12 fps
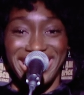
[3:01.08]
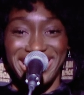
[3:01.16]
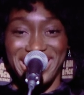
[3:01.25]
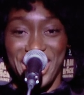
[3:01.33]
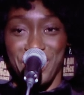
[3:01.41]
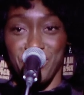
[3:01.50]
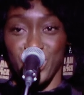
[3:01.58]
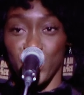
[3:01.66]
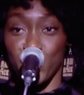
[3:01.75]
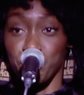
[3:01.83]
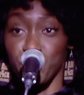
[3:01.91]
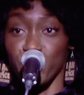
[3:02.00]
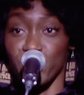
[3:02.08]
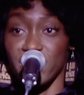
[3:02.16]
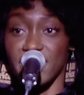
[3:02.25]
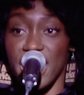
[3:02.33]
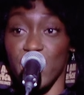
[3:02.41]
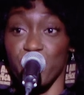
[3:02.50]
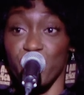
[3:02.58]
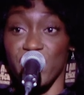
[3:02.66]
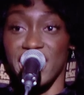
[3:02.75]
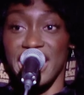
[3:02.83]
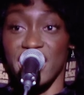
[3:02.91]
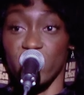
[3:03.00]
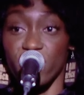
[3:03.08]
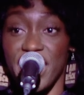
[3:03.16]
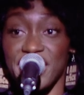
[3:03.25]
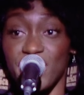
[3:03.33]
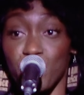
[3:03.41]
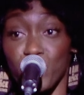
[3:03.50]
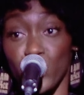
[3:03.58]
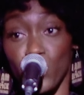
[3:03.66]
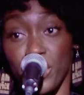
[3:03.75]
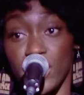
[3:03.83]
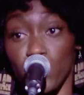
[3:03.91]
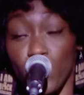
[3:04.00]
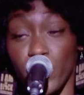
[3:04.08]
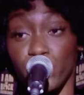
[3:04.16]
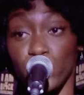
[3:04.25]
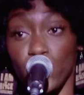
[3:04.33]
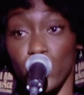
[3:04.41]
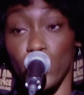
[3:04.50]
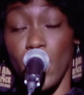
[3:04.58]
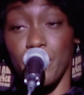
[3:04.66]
See, it was a sports day, 3-legged race. It was 2012 too.